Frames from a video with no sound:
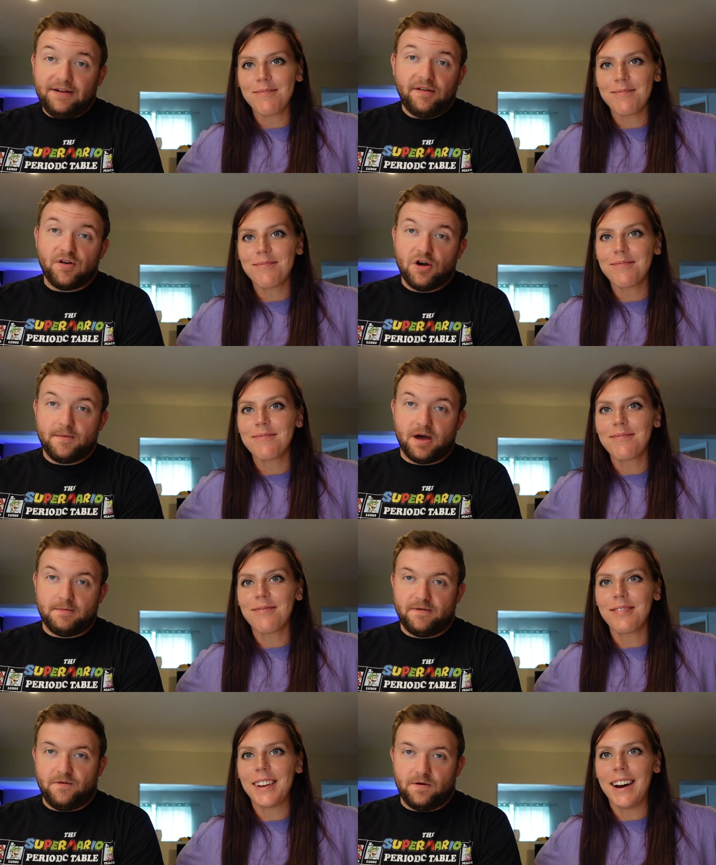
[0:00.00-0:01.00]
Speaker 1: I've never heard
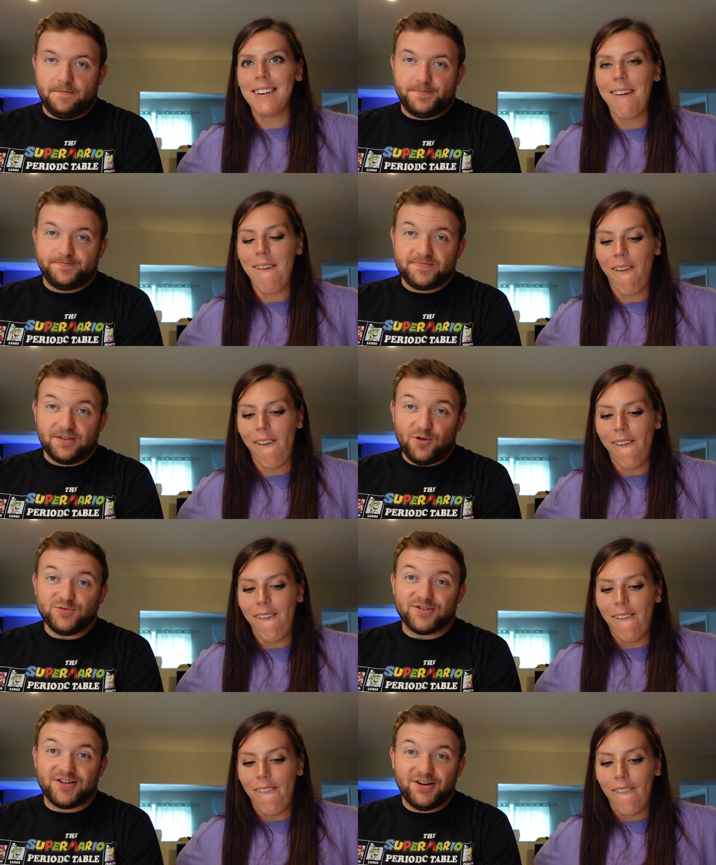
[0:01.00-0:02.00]
about them before. Yeah.
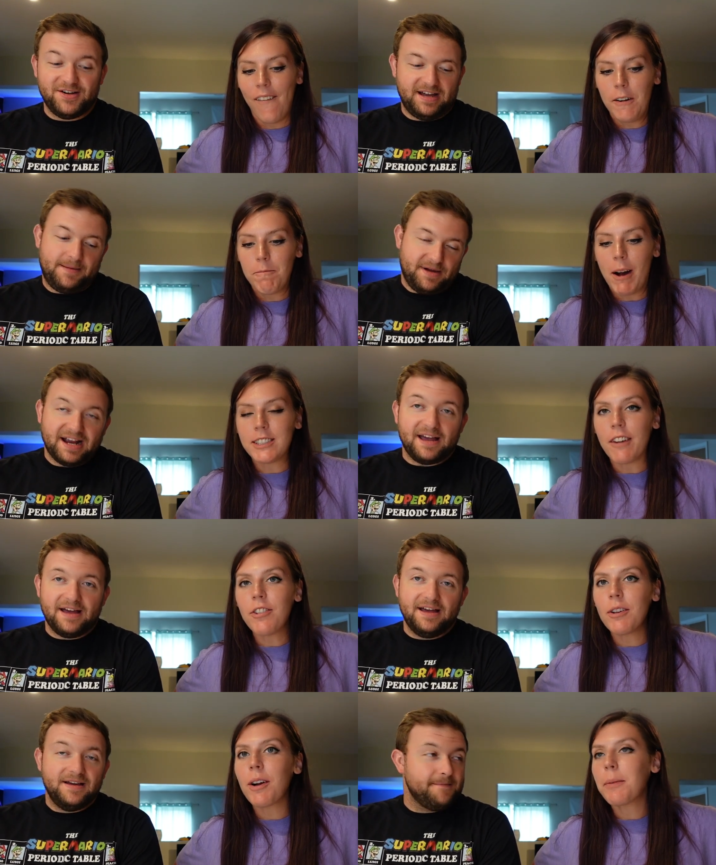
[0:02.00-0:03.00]
Those were good. I, I, I
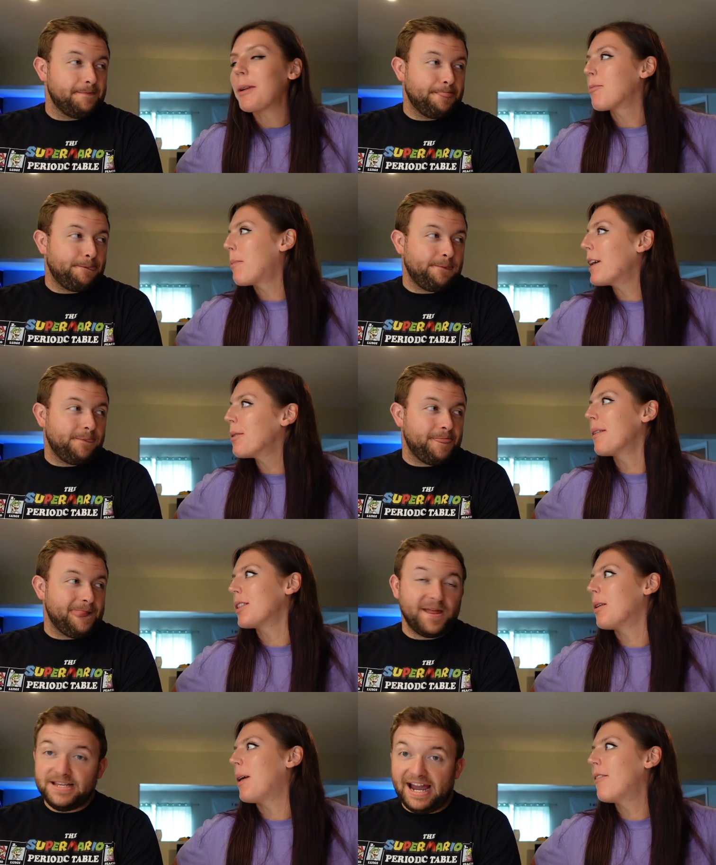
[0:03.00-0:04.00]
definitely
Speaker 2: recommend
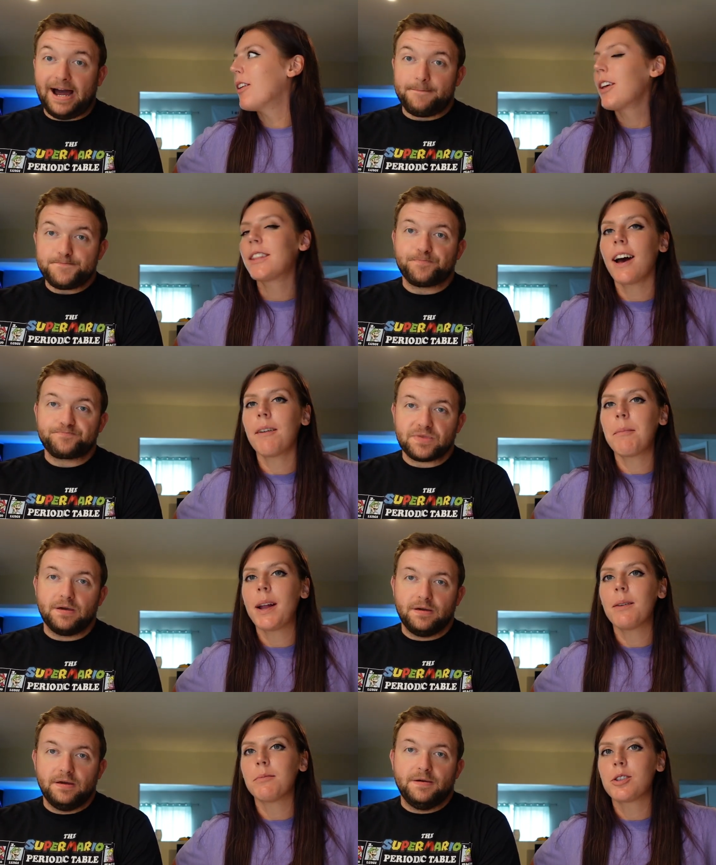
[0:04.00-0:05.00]
microwaving though. Yeah. I feel like that
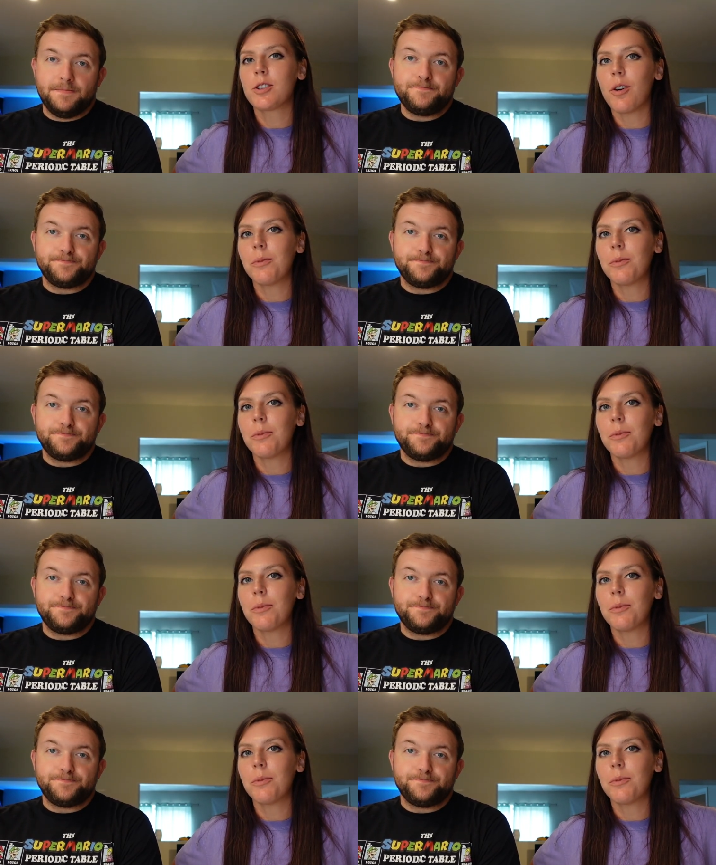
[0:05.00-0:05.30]
made them so